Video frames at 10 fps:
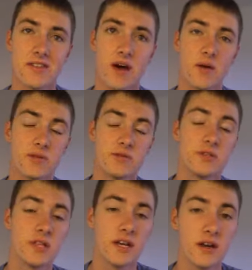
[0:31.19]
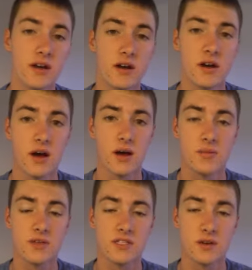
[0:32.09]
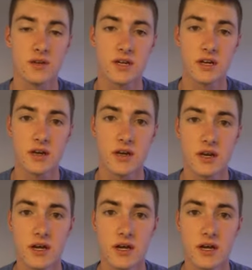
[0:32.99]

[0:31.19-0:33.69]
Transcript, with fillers: I was a leader, um, a student leader,